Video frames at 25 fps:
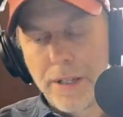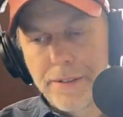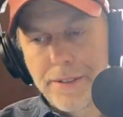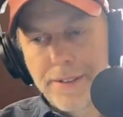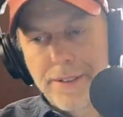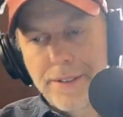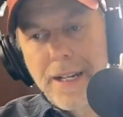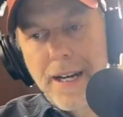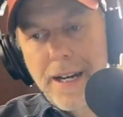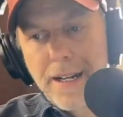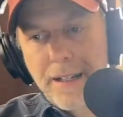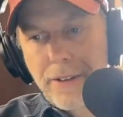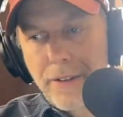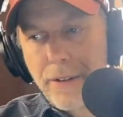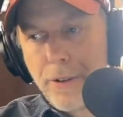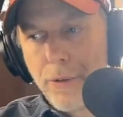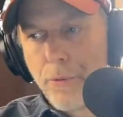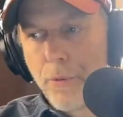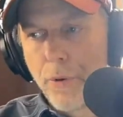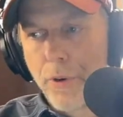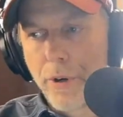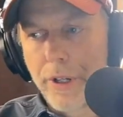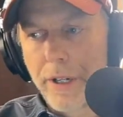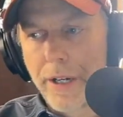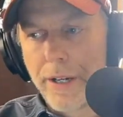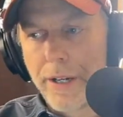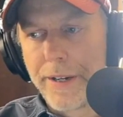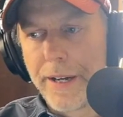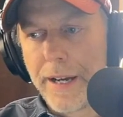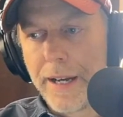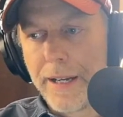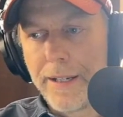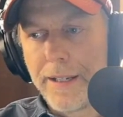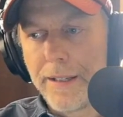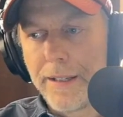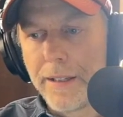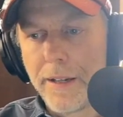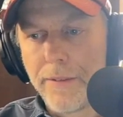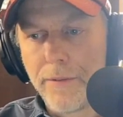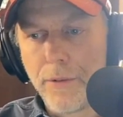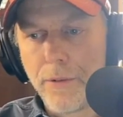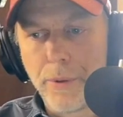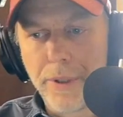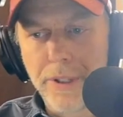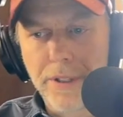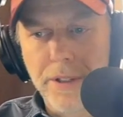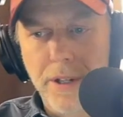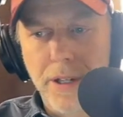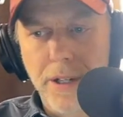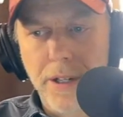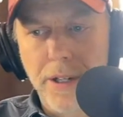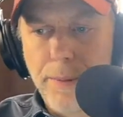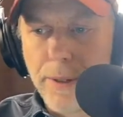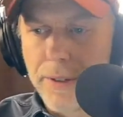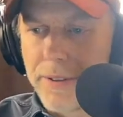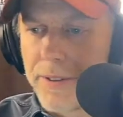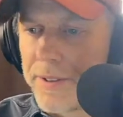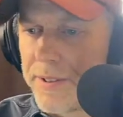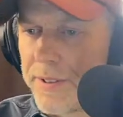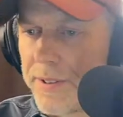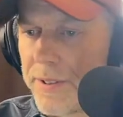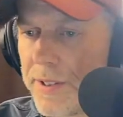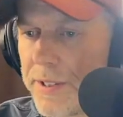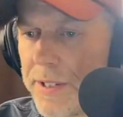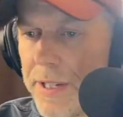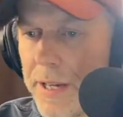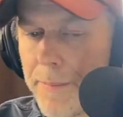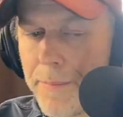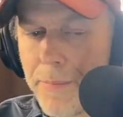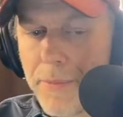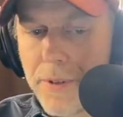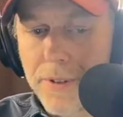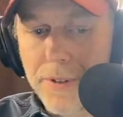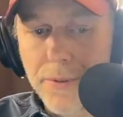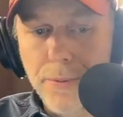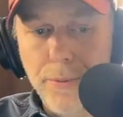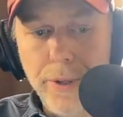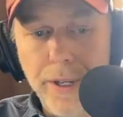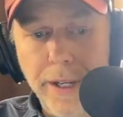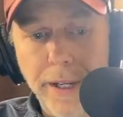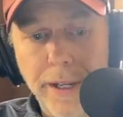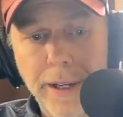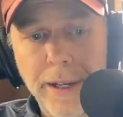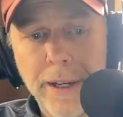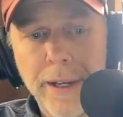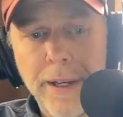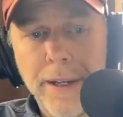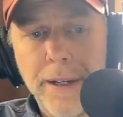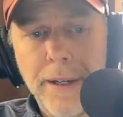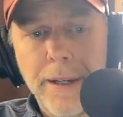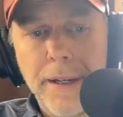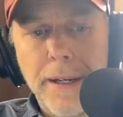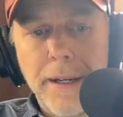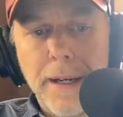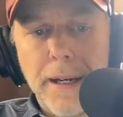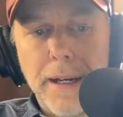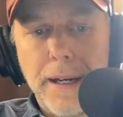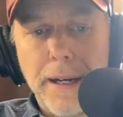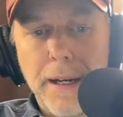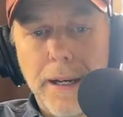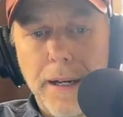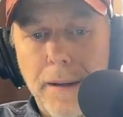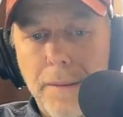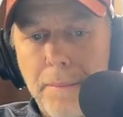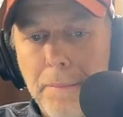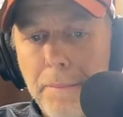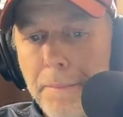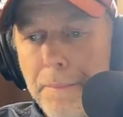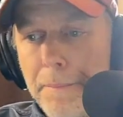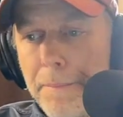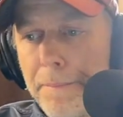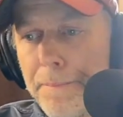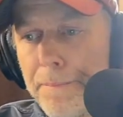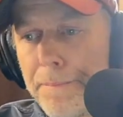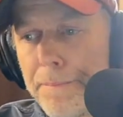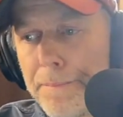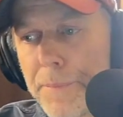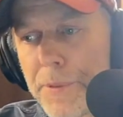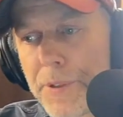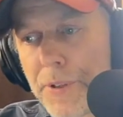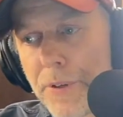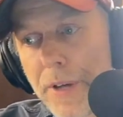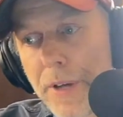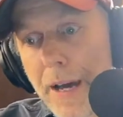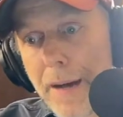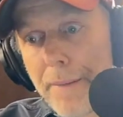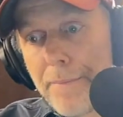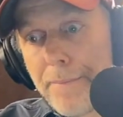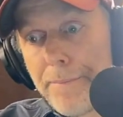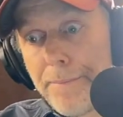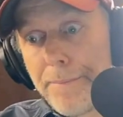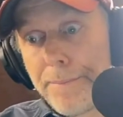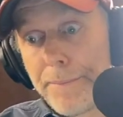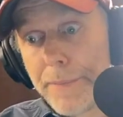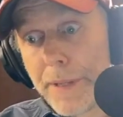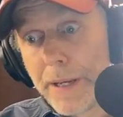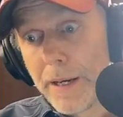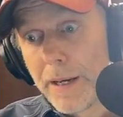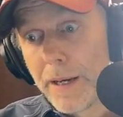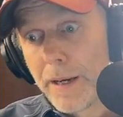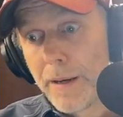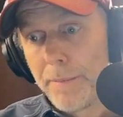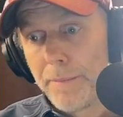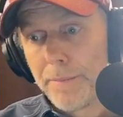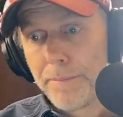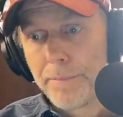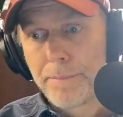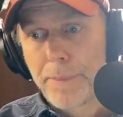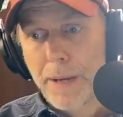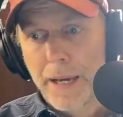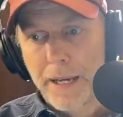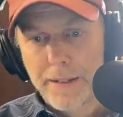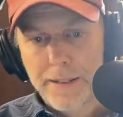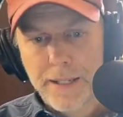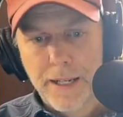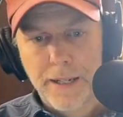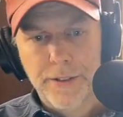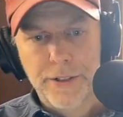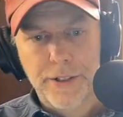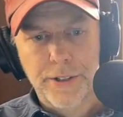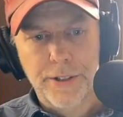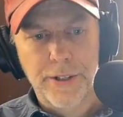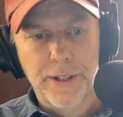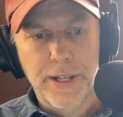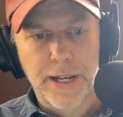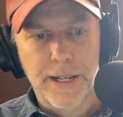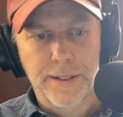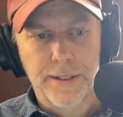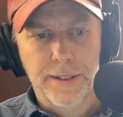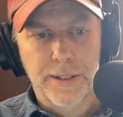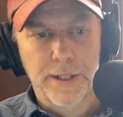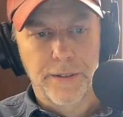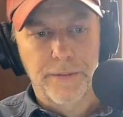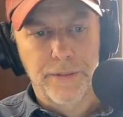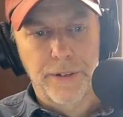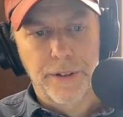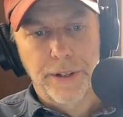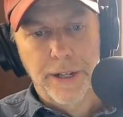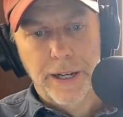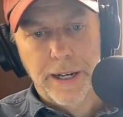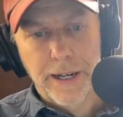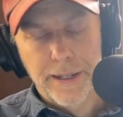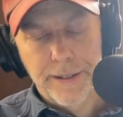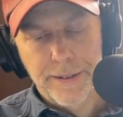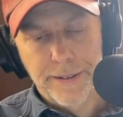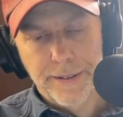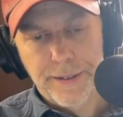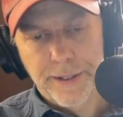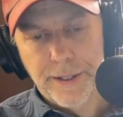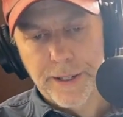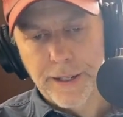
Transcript: It's not going to work on any level. We talked about this in depth this week. Um, so, yeah, um, pay attention to that stuff, you guys.